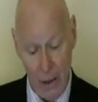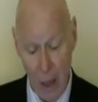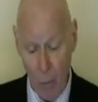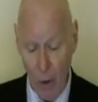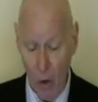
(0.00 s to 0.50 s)

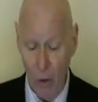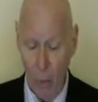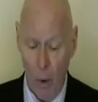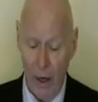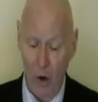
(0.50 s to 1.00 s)
Then
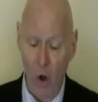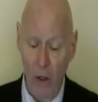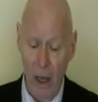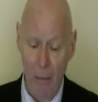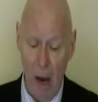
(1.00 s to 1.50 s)
when it
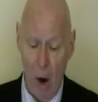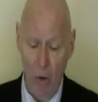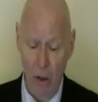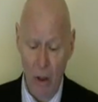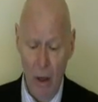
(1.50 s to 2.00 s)
all came
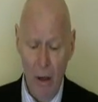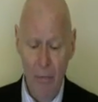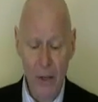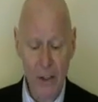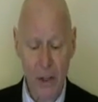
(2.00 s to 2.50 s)
out,
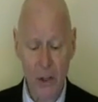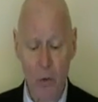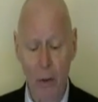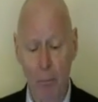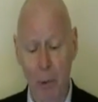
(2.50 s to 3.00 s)
this
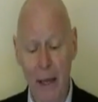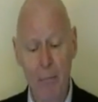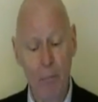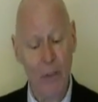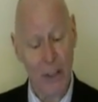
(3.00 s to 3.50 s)
district
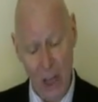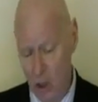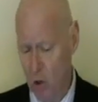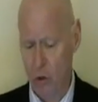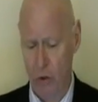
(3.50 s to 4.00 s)
blamed the
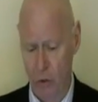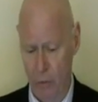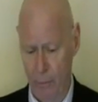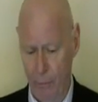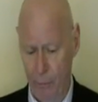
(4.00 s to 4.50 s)
teachers.
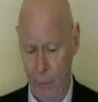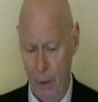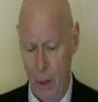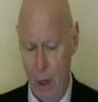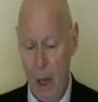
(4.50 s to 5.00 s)

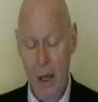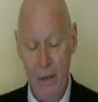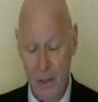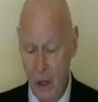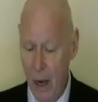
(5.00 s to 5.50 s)

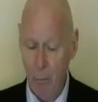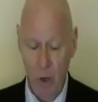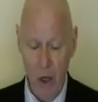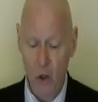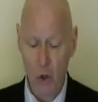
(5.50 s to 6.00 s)
The same
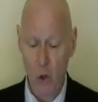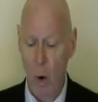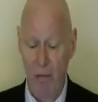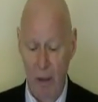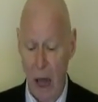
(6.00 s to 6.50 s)
teachers
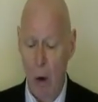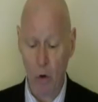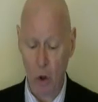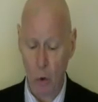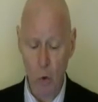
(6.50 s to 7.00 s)
you have
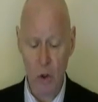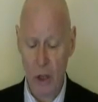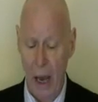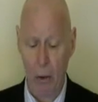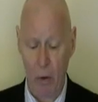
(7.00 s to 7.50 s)
allowed to lose
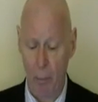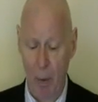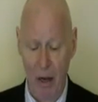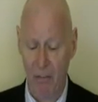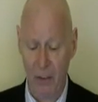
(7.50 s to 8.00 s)
salary and
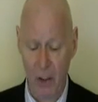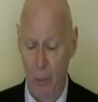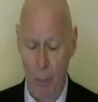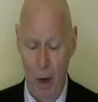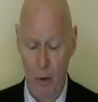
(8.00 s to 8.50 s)
benefits
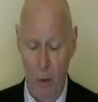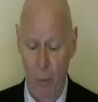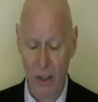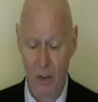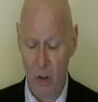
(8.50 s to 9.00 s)
compared to the
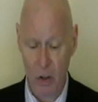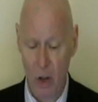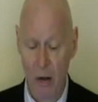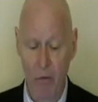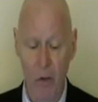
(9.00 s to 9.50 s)
rest of the
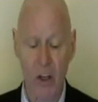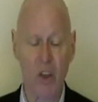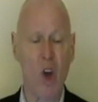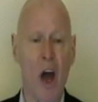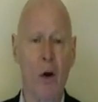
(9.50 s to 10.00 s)
state for the
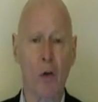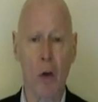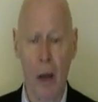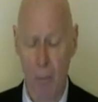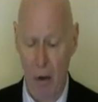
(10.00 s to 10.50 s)
entire
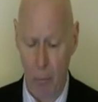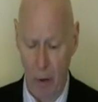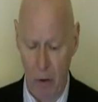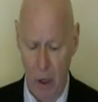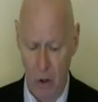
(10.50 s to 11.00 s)
time I've
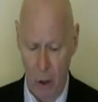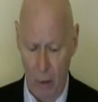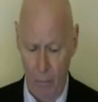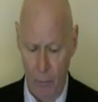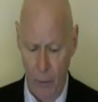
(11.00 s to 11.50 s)
been teaching.